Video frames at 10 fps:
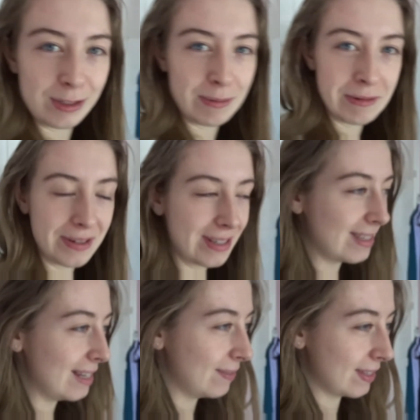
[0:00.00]
to be
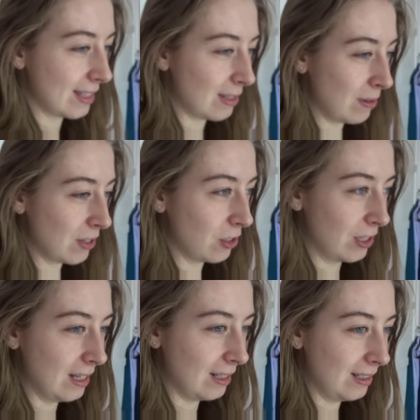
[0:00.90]
receiving this
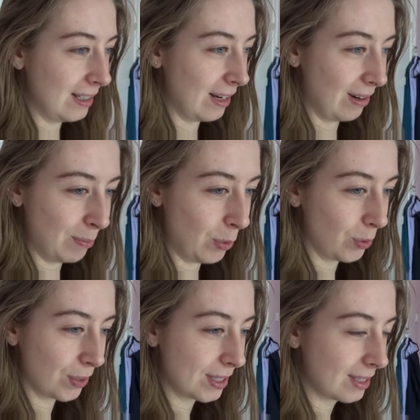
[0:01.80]
questionnaire in their
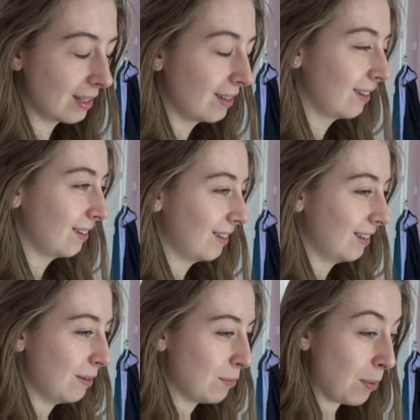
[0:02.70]
inbox.
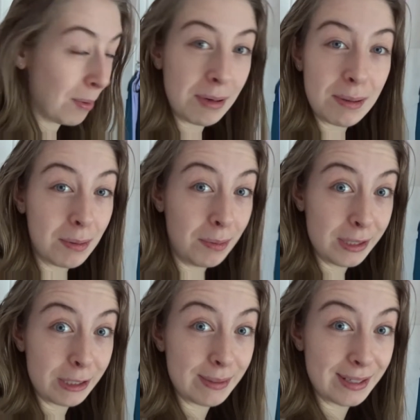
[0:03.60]
Probably all
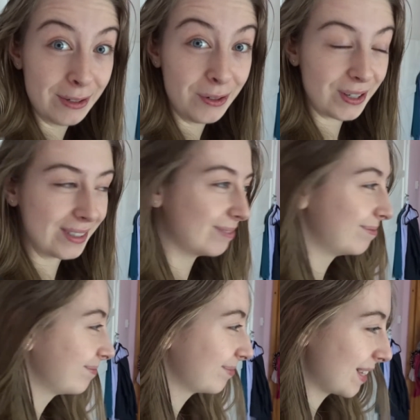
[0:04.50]
want to ignore it.
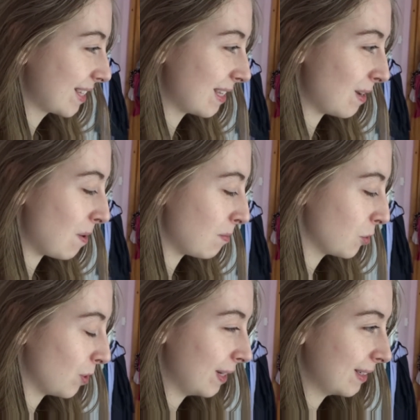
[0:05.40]
So I'm
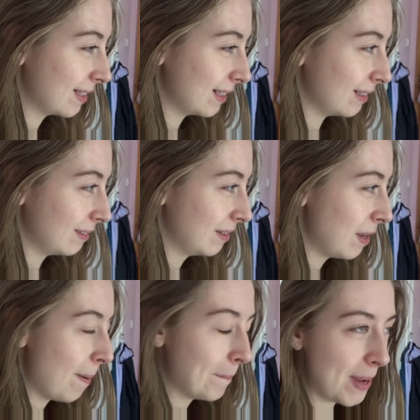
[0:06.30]
trying to
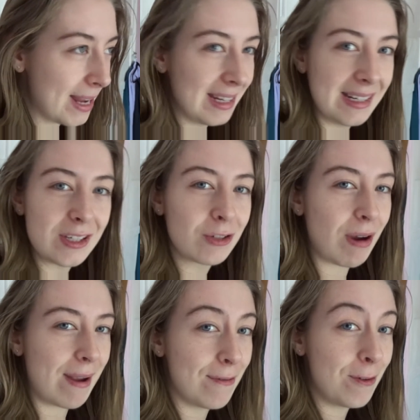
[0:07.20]
make it as
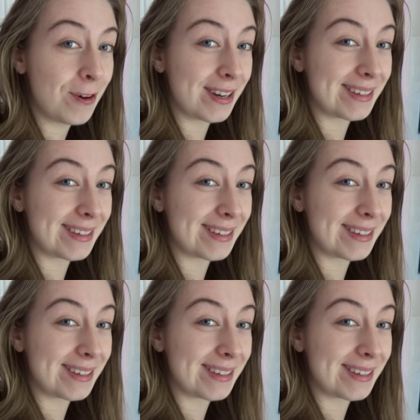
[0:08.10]
straightforward